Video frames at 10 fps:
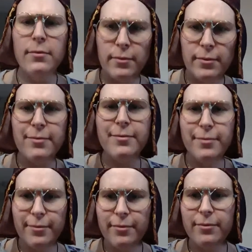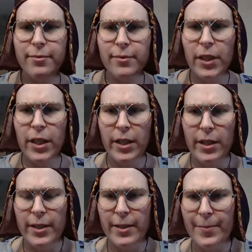
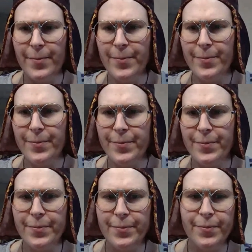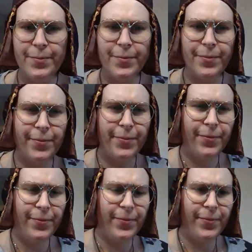
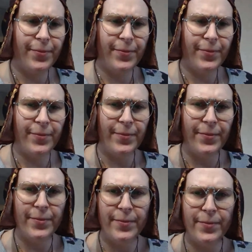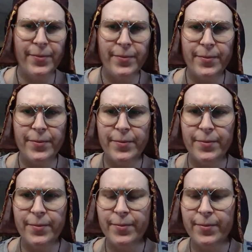
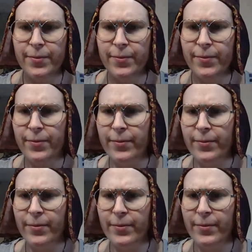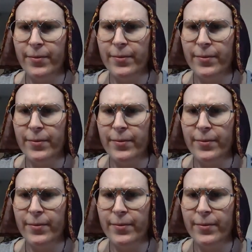(silent)